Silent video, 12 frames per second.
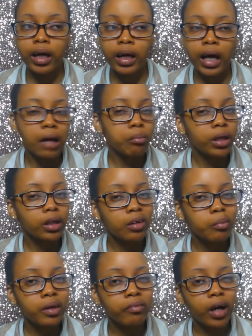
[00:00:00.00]
It can be a
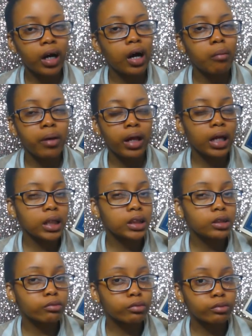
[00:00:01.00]
little bit of a complex